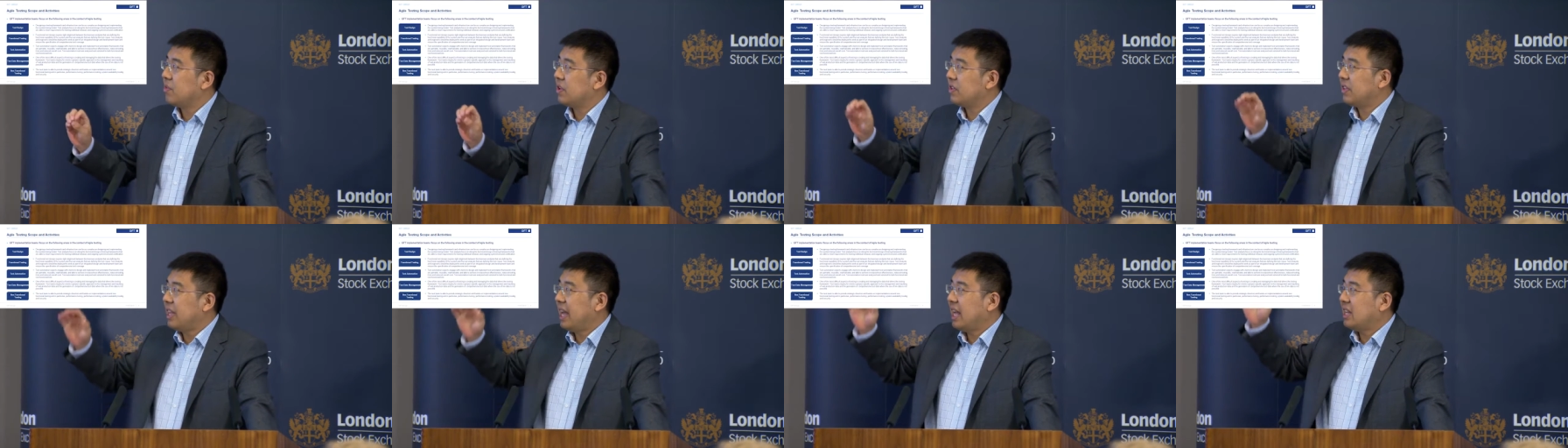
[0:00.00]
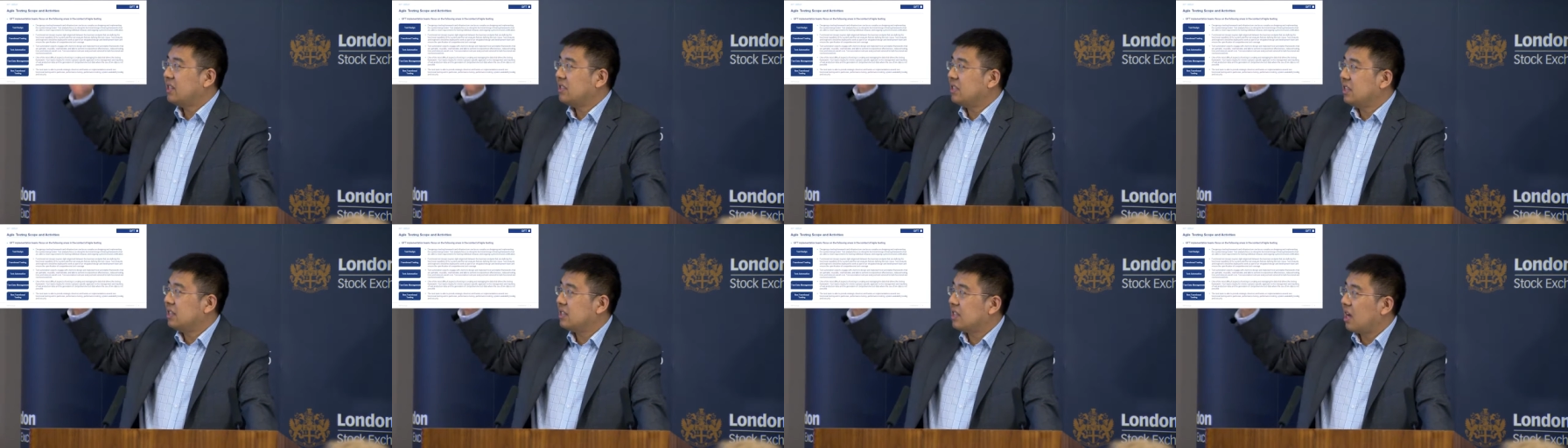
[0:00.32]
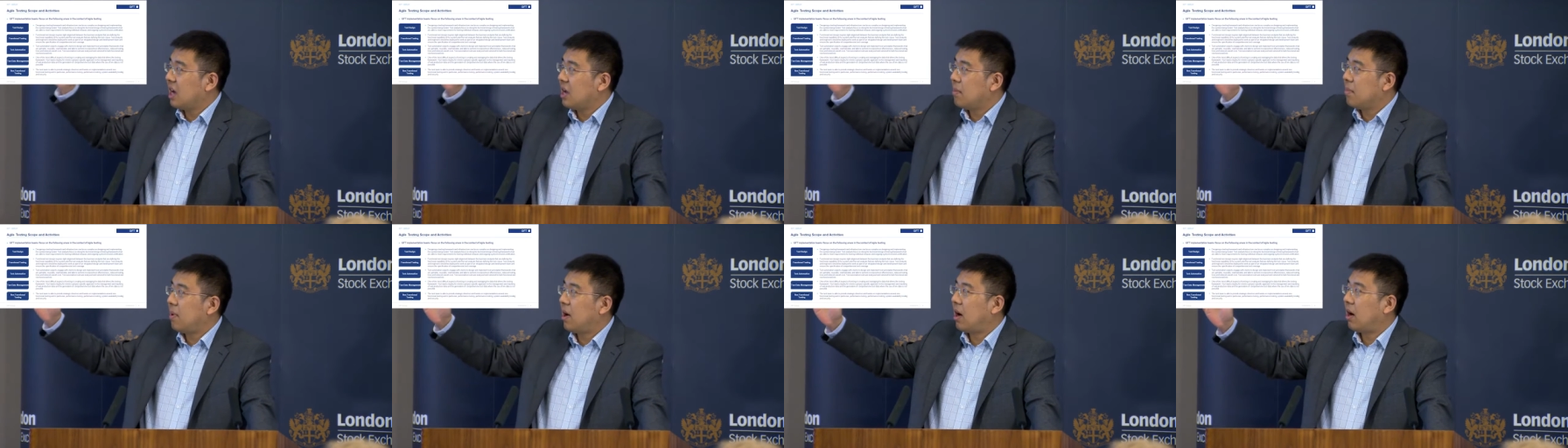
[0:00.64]
the test
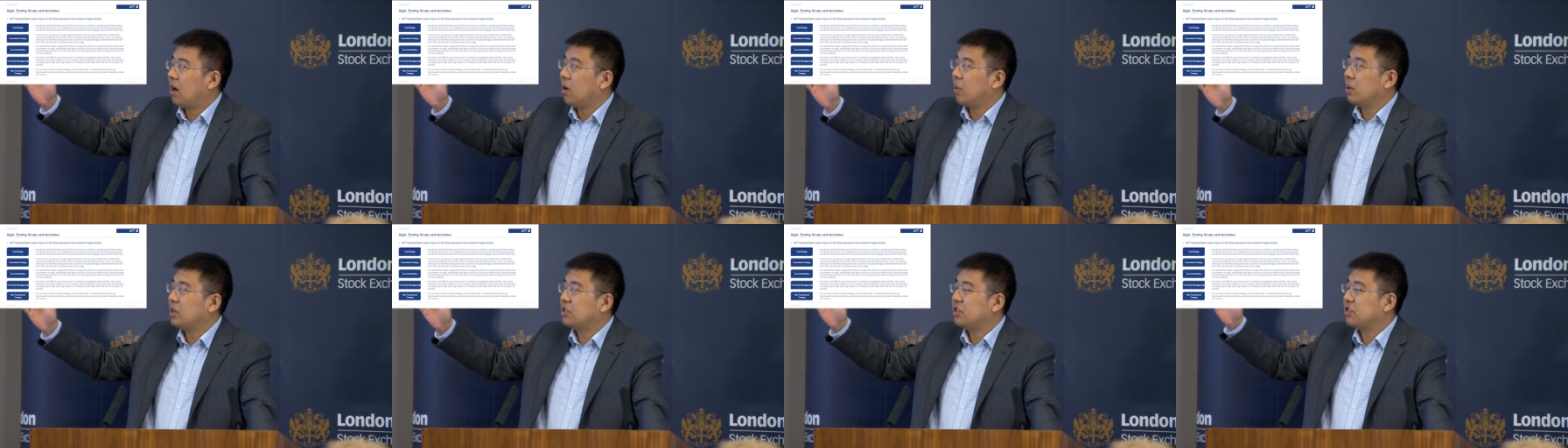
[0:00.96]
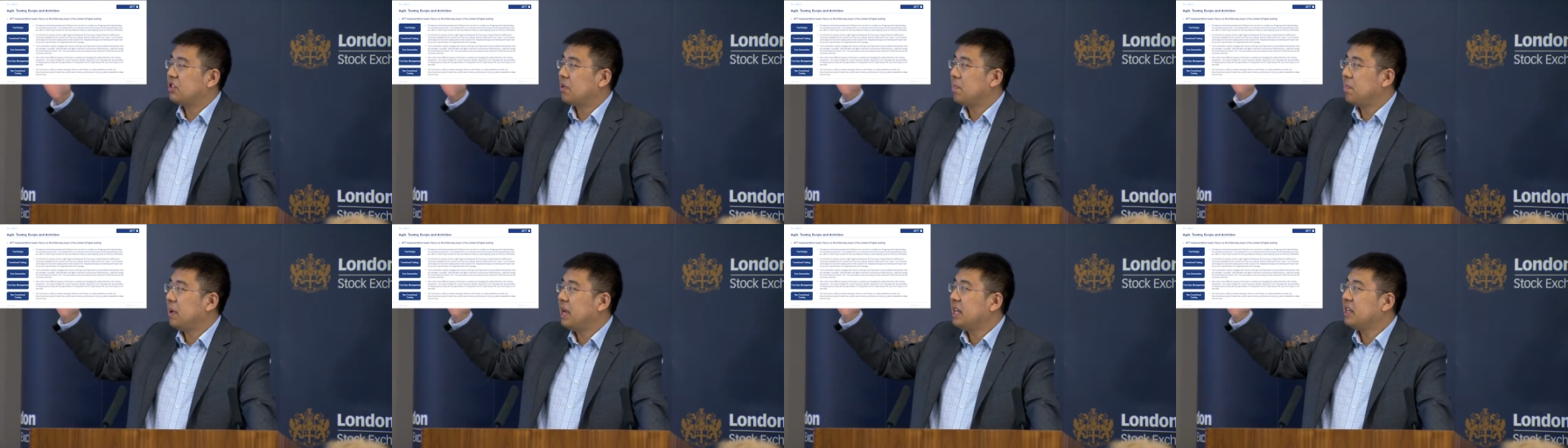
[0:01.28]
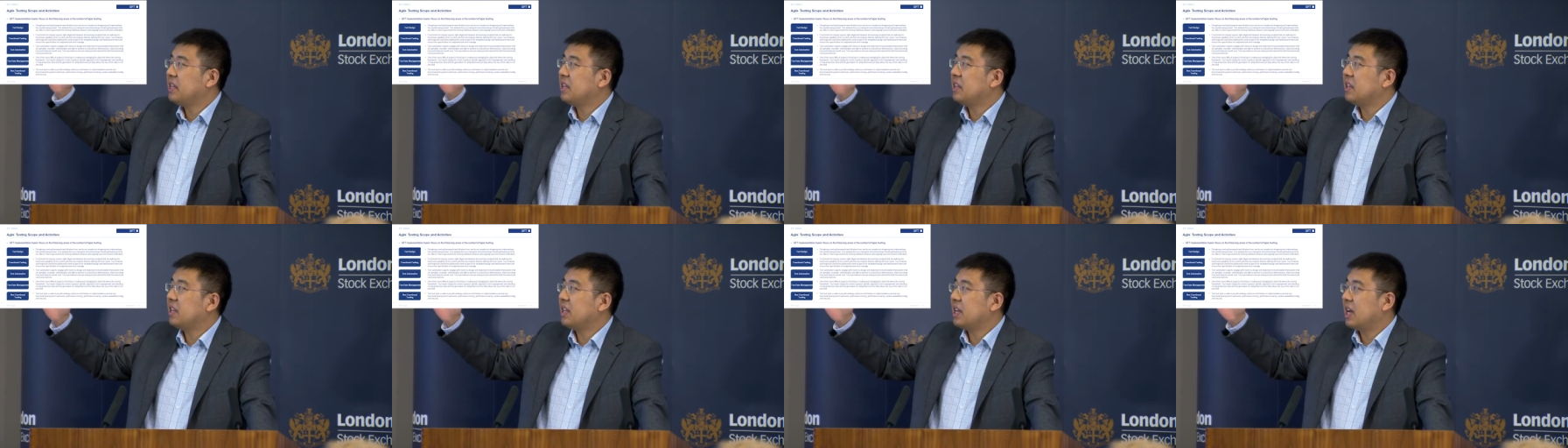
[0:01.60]
design part, which is the B
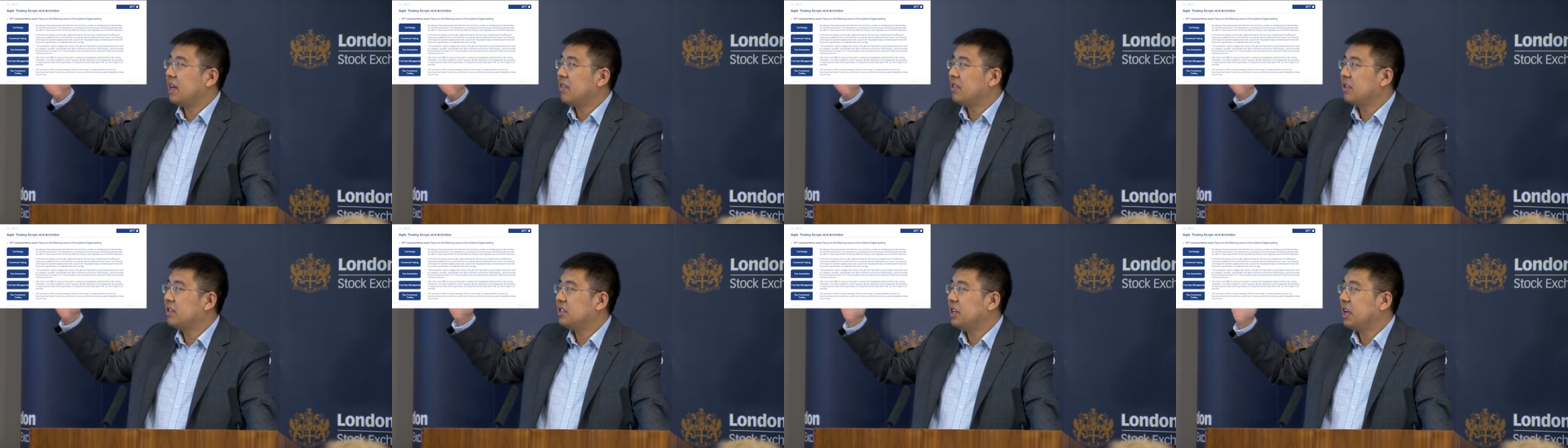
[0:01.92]
D D and the